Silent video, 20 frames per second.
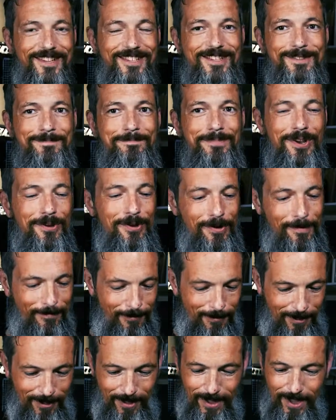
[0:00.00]
This is
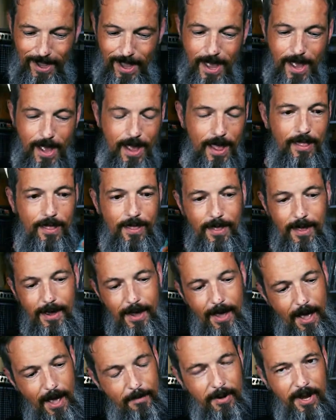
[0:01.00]
beautiful.
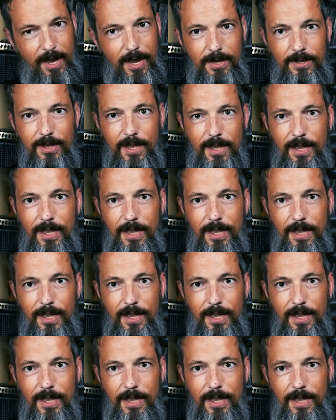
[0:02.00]
I mean,